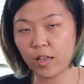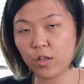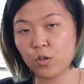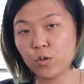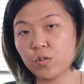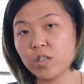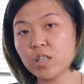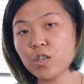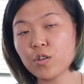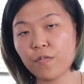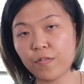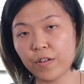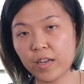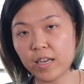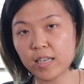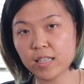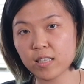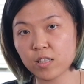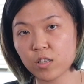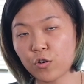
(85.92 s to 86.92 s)
Using your
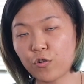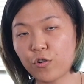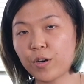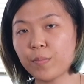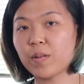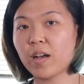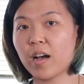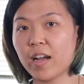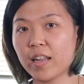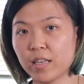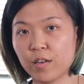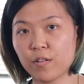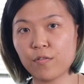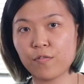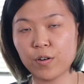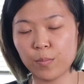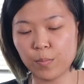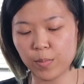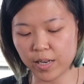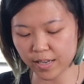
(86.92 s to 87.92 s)
fingers, grip the onion
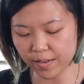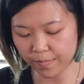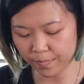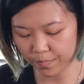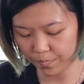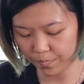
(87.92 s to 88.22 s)
firmly,